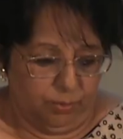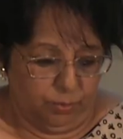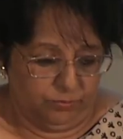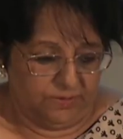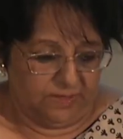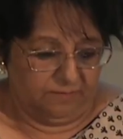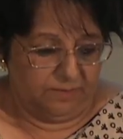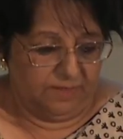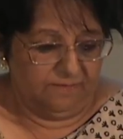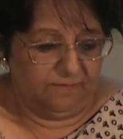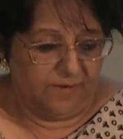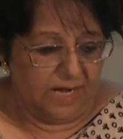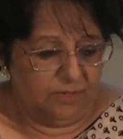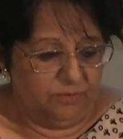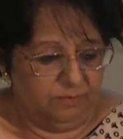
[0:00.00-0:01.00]
boats have been
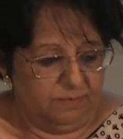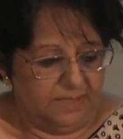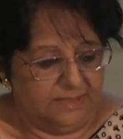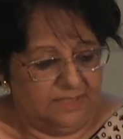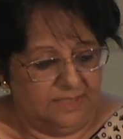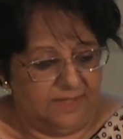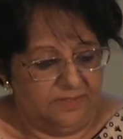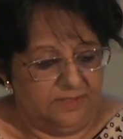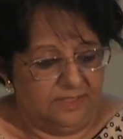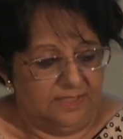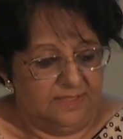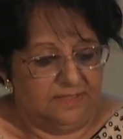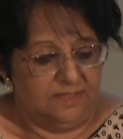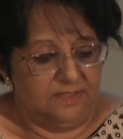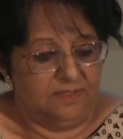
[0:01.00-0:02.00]
found, but in other
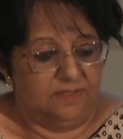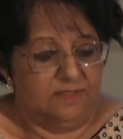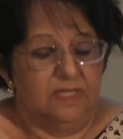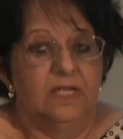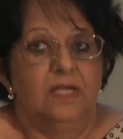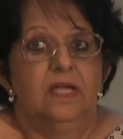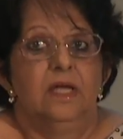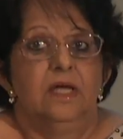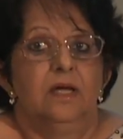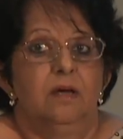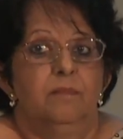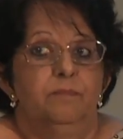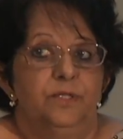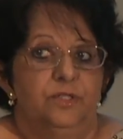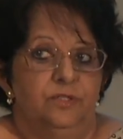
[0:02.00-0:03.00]
cases,
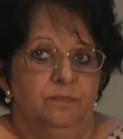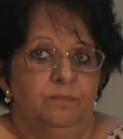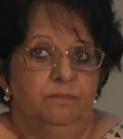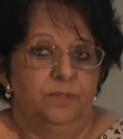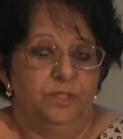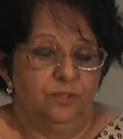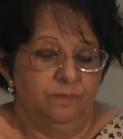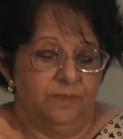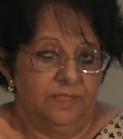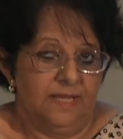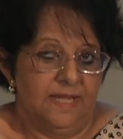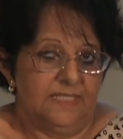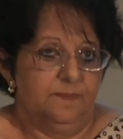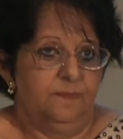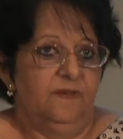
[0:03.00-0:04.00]
A bitumen, bitumen
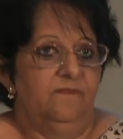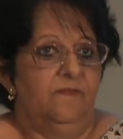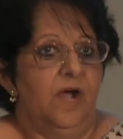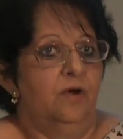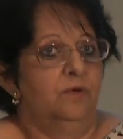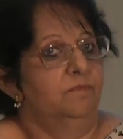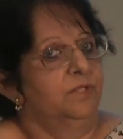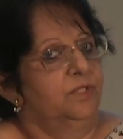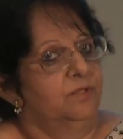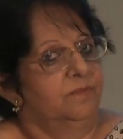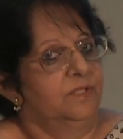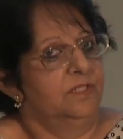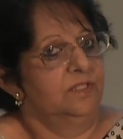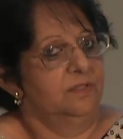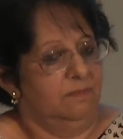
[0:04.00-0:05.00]
has been found.
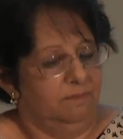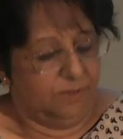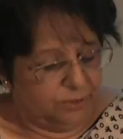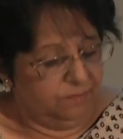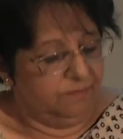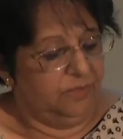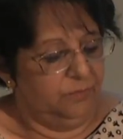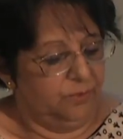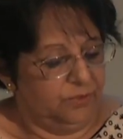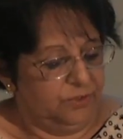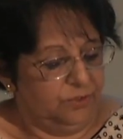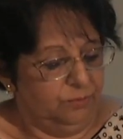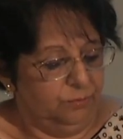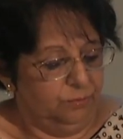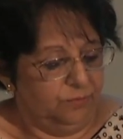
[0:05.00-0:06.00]
Bitumen, bitumen
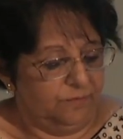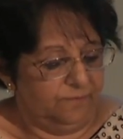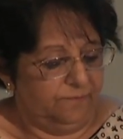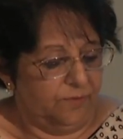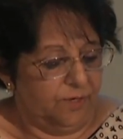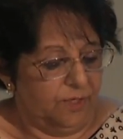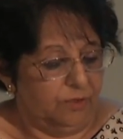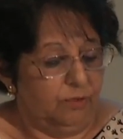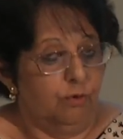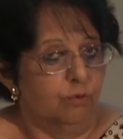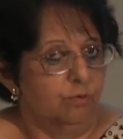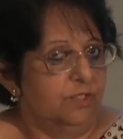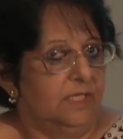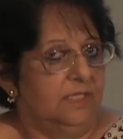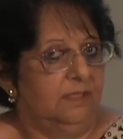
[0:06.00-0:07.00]
was used for
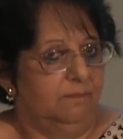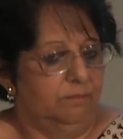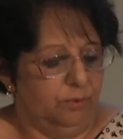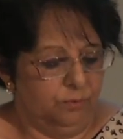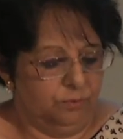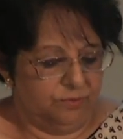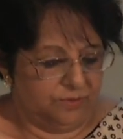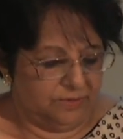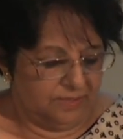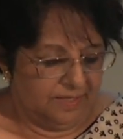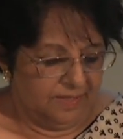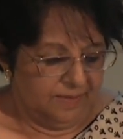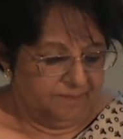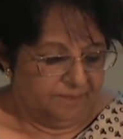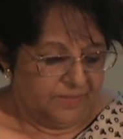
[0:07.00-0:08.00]
coating the boats.
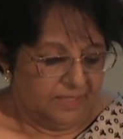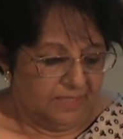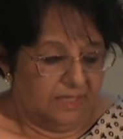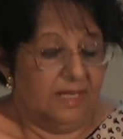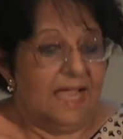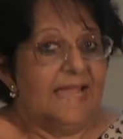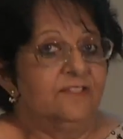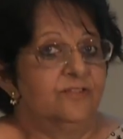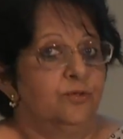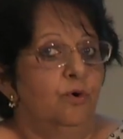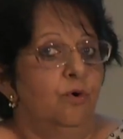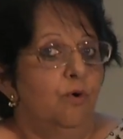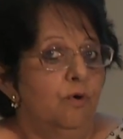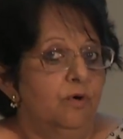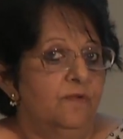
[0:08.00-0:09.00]
Uh, and
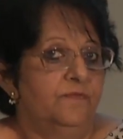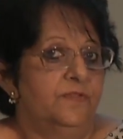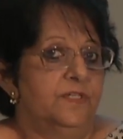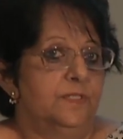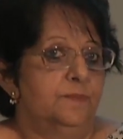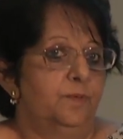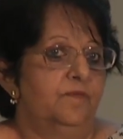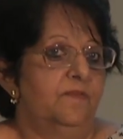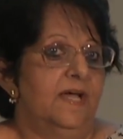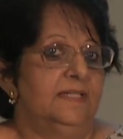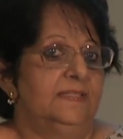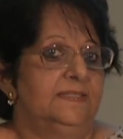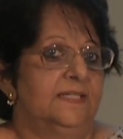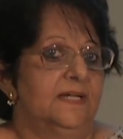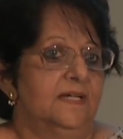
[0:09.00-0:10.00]
so all of this
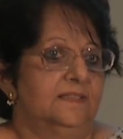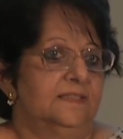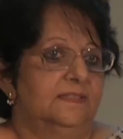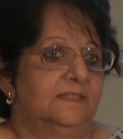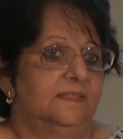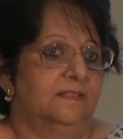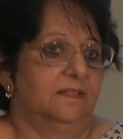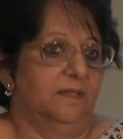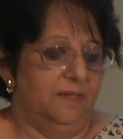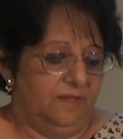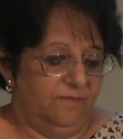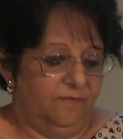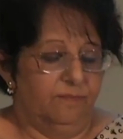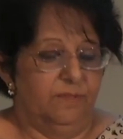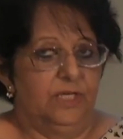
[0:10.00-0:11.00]
provides us uh,
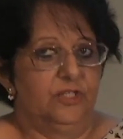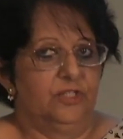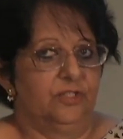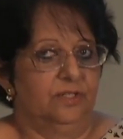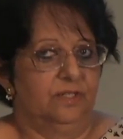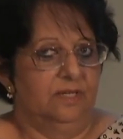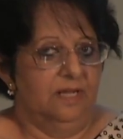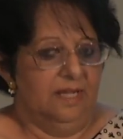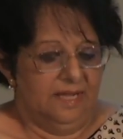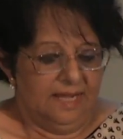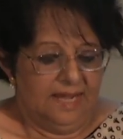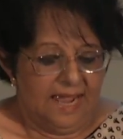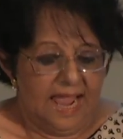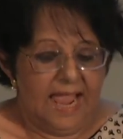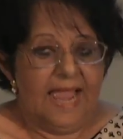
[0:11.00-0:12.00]
information
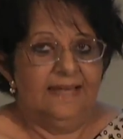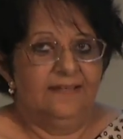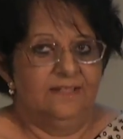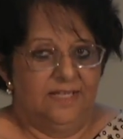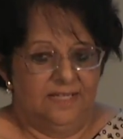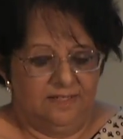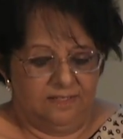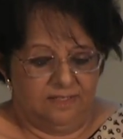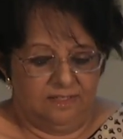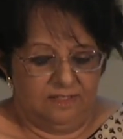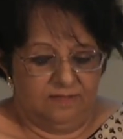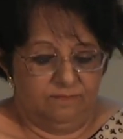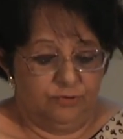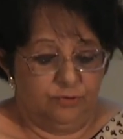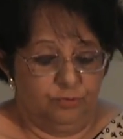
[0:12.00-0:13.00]
and
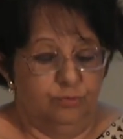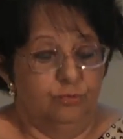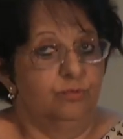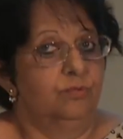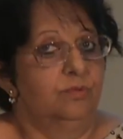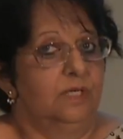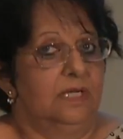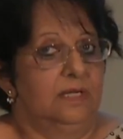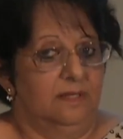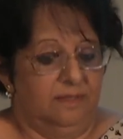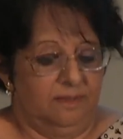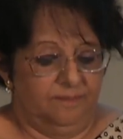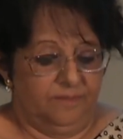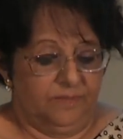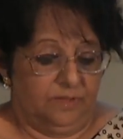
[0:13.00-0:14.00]
data to,
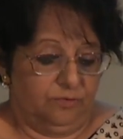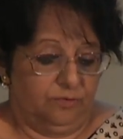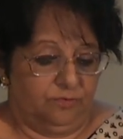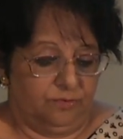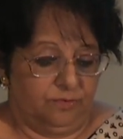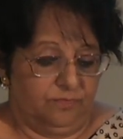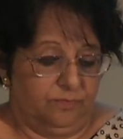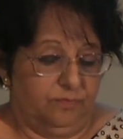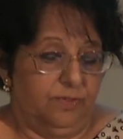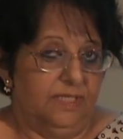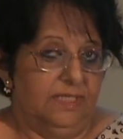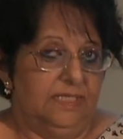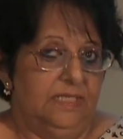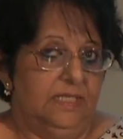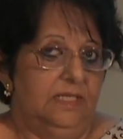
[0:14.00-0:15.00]
um, to sort of
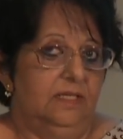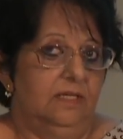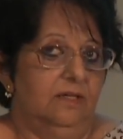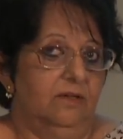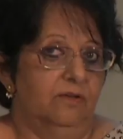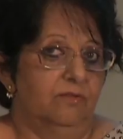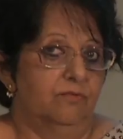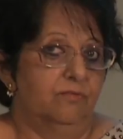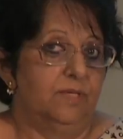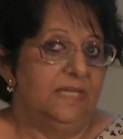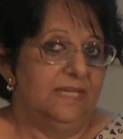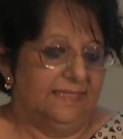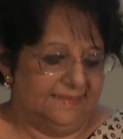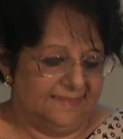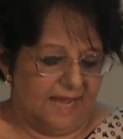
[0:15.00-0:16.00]
really
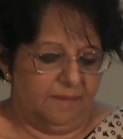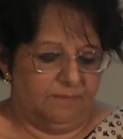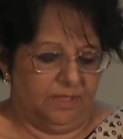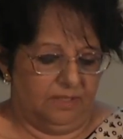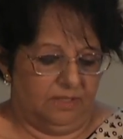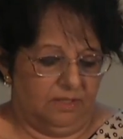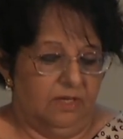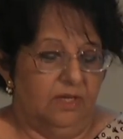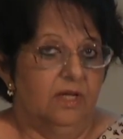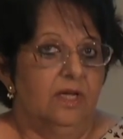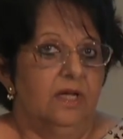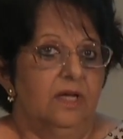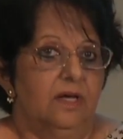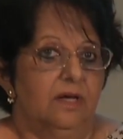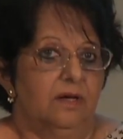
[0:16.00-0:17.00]
re-examine
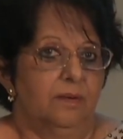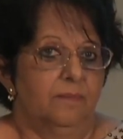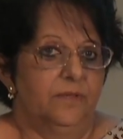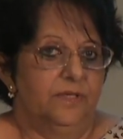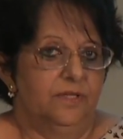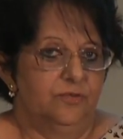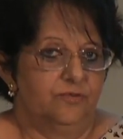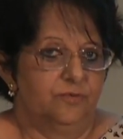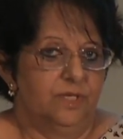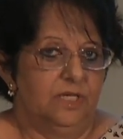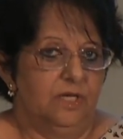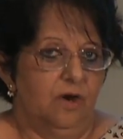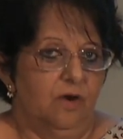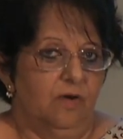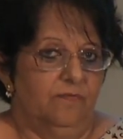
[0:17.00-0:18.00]
um, the
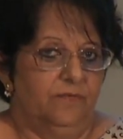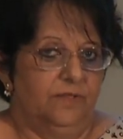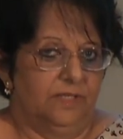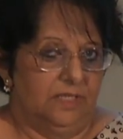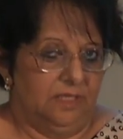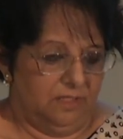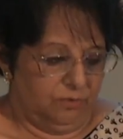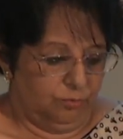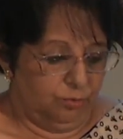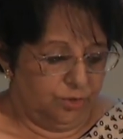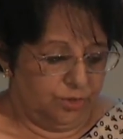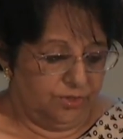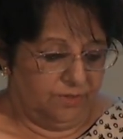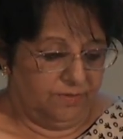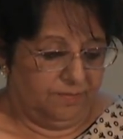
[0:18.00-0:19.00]
history of the Indian
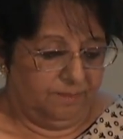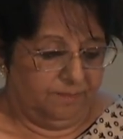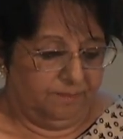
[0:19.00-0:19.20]
Ocean.